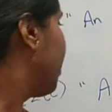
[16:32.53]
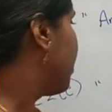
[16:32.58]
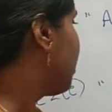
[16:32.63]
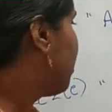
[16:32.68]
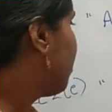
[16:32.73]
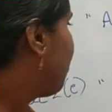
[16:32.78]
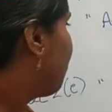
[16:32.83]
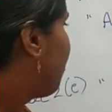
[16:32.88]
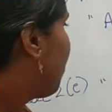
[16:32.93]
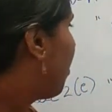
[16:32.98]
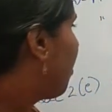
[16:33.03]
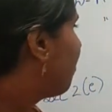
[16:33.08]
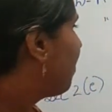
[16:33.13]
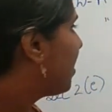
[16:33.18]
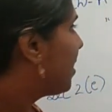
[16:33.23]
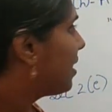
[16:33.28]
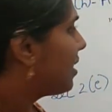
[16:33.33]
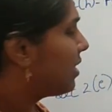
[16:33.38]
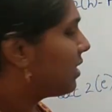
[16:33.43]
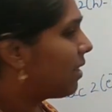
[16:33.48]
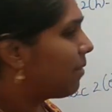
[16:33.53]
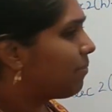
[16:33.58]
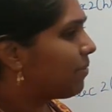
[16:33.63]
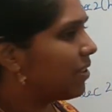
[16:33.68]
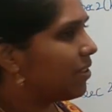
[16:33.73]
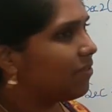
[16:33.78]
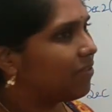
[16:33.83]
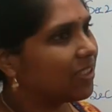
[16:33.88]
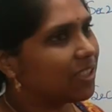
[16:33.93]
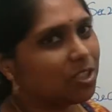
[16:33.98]
So promise is
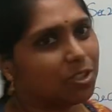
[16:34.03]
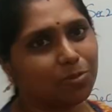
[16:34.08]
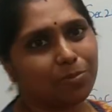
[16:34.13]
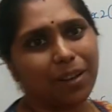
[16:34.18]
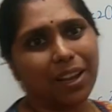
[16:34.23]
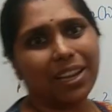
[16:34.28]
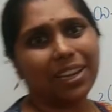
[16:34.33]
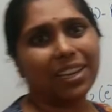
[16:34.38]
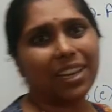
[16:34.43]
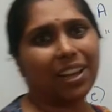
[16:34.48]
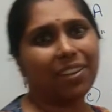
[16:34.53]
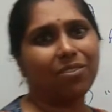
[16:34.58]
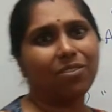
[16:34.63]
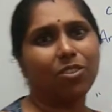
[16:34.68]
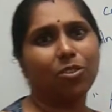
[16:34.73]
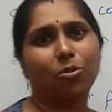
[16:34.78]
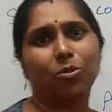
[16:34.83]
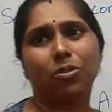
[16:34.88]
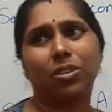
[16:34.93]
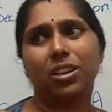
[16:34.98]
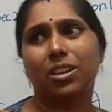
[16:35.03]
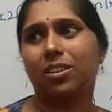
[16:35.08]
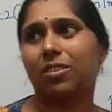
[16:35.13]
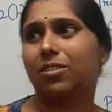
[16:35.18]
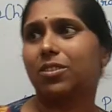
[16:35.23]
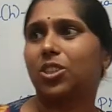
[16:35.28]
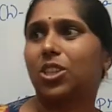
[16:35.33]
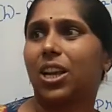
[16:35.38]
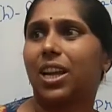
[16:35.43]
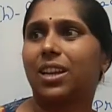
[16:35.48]
something which you might have known in
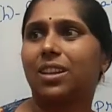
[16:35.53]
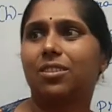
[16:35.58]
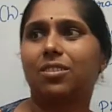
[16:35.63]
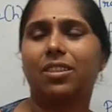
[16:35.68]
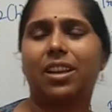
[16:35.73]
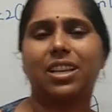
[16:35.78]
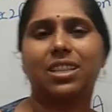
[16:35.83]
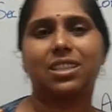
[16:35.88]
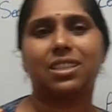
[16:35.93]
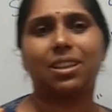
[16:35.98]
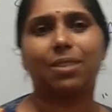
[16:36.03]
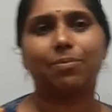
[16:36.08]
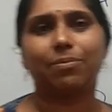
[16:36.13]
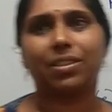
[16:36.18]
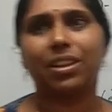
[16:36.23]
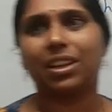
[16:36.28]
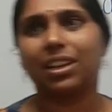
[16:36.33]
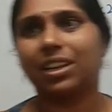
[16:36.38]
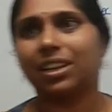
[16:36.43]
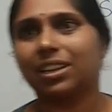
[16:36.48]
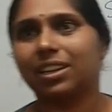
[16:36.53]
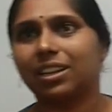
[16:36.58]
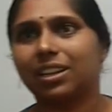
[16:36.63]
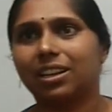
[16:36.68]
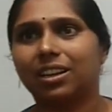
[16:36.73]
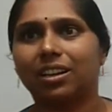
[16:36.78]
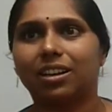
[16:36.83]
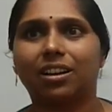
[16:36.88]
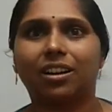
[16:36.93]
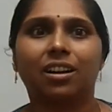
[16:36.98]
your childhood as something like
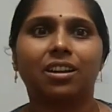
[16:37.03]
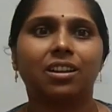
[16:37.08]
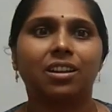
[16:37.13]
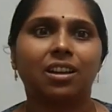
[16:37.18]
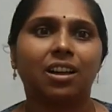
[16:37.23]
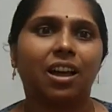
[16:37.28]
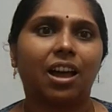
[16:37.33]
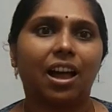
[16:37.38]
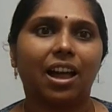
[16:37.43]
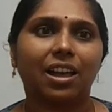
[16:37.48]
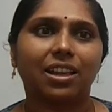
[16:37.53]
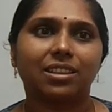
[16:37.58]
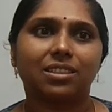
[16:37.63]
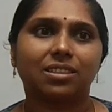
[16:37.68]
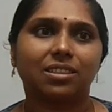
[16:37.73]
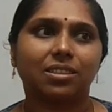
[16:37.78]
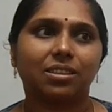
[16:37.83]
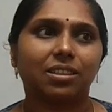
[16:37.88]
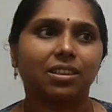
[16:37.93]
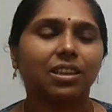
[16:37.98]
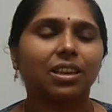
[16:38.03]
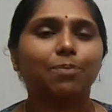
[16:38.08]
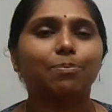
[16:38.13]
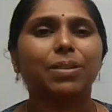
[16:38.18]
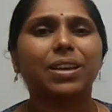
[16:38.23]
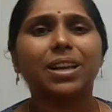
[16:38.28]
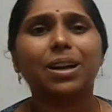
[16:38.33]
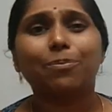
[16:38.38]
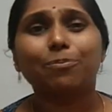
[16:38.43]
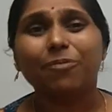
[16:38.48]
as
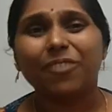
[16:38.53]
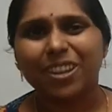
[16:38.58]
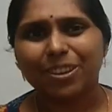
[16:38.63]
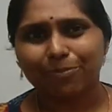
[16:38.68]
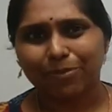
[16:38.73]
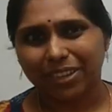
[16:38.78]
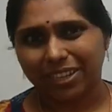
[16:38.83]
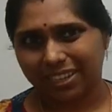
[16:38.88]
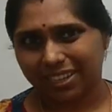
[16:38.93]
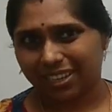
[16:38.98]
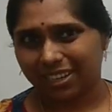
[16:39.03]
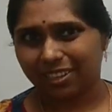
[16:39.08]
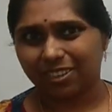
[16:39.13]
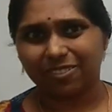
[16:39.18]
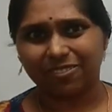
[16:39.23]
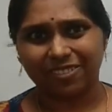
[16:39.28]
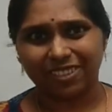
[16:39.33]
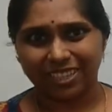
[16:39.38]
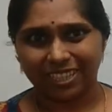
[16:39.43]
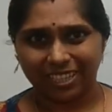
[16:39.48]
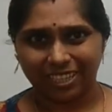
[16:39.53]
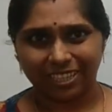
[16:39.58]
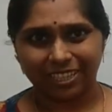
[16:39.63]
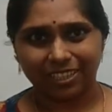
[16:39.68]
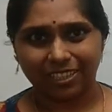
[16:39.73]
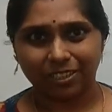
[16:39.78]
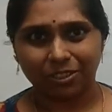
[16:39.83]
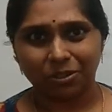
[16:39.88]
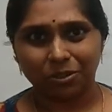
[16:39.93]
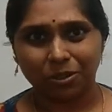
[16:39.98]
keeping up one particular word
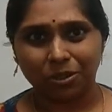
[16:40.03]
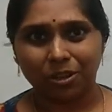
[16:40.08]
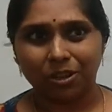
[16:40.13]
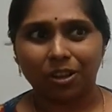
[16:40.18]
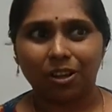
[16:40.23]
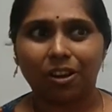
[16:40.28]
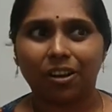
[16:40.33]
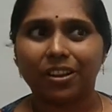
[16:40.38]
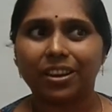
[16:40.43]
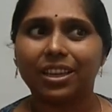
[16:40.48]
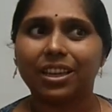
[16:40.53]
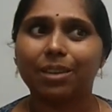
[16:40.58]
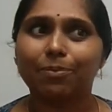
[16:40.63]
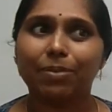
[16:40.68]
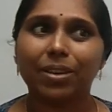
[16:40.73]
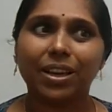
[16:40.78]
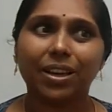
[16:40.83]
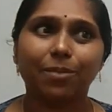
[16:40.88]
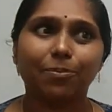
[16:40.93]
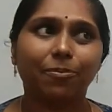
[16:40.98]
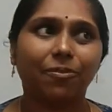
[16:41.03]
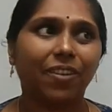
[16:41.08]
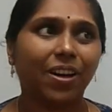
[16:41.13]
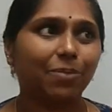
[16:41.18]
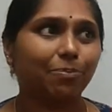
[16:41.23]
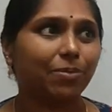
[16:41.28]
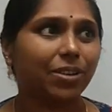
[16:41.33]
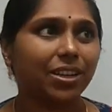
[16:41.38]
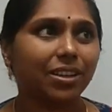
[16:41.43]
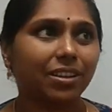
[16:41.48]
or keeping up
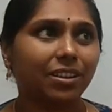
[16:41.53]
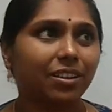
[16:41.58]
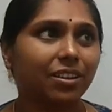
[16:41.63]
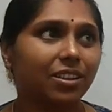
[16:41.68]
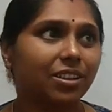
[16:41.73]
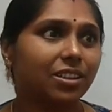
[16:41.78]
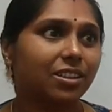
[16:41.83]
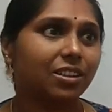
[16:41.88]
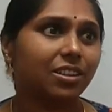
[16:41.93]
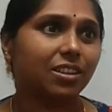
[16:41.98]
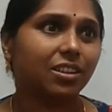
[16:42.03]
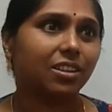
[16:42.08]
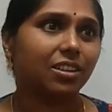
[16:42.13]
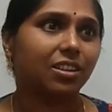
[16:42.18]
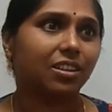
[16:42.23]
one particular